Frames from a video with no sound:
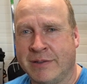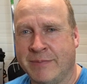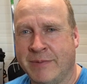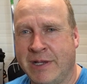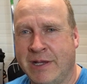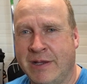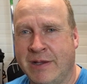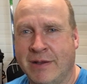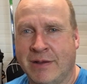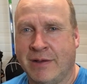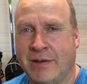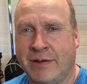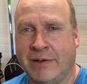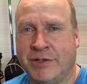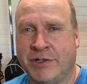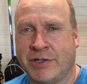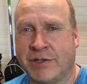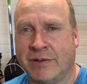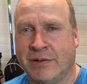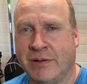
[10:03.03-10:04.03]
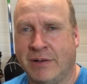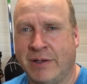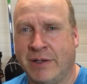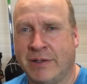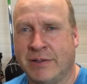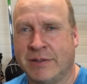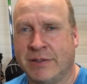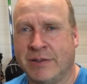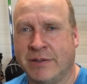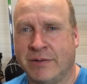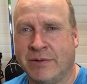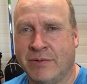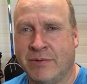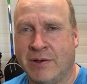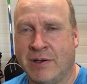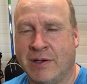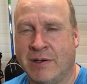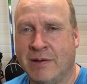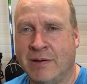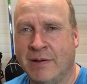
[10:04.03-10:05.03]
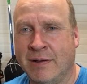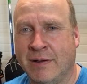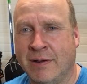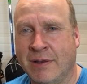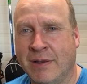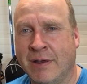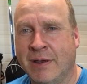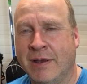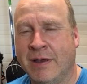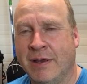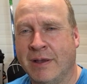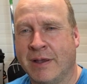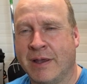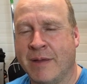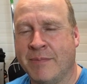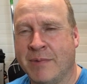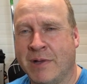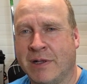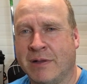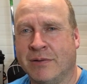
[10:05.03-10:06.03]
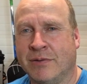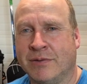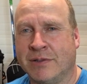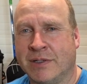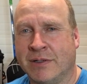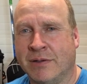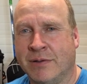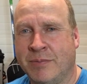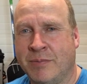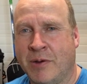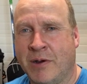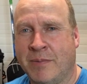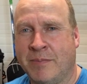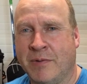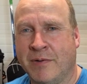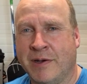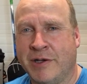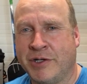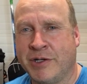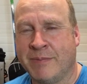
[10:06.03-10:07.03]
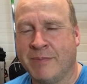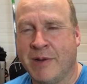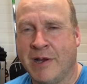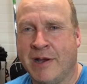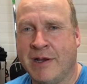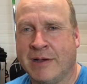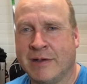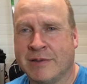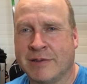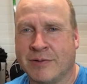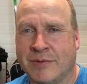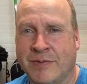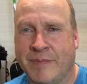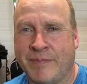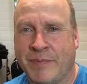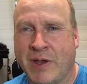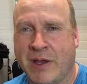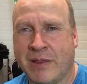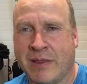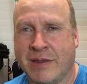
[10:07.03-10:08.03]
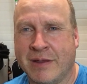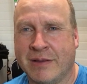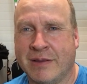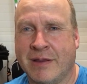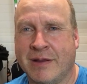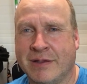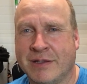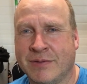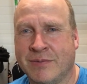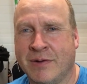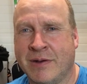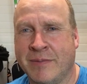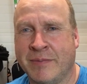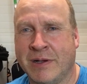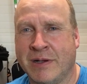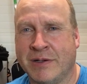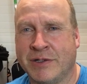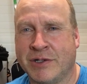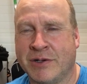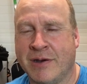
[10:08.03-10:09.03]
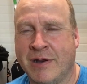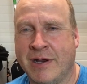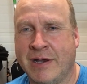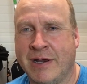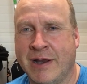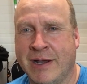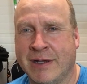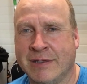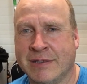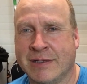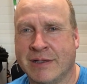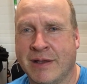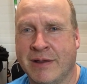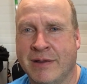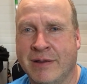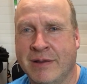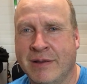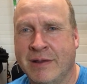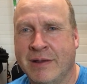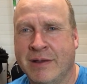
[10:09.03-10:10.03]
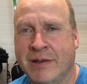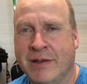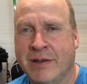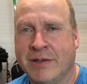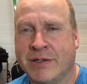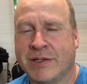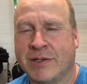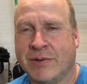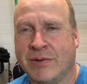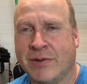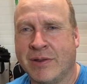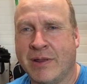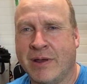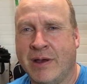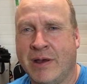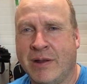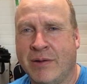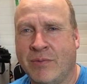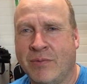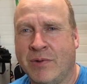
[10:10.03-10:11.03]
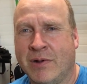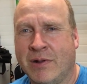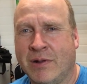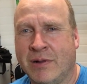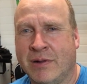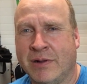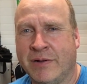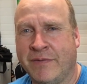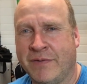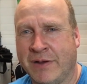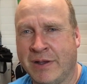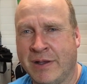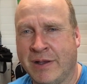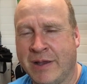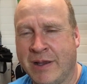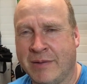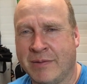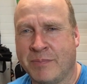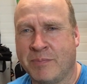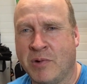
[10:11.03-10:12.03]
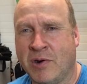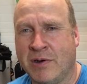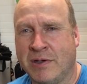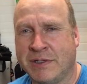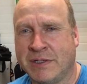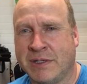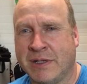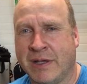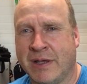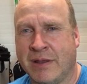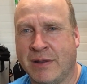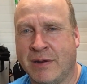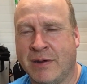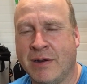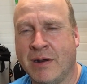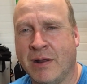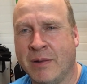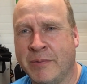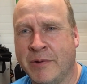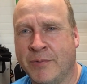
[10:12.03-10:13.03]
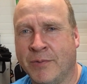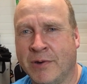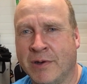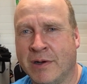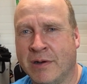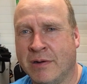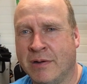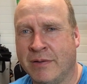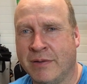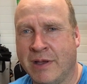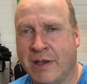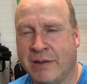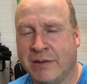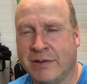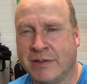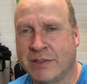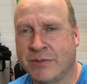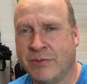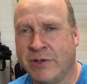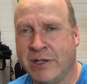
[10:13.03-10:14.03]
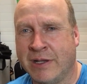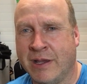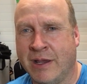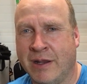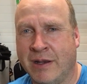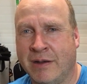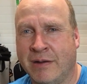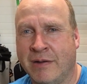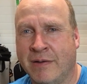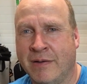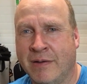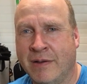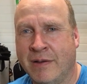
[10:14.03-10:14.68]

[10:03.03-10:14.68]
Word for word: to me. I'd sure like to get my closed loop operation back. So I think that's what I'm going to try next. So that will, if I can get parts together, I'll be working on that this weekend